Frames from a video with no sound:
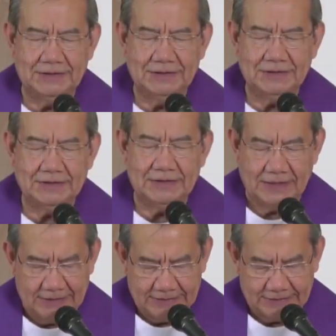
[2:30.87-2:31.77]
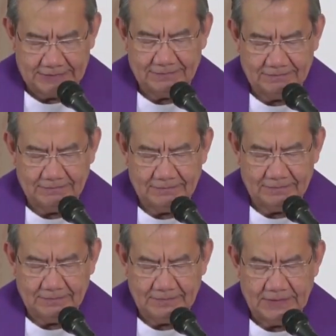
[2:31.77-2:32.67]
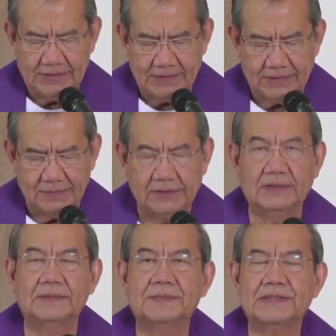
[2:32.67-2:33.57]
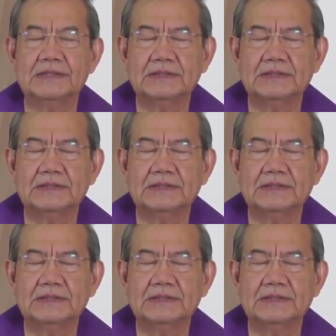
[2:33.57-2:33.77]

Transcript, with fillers: the heart, not just with the lips.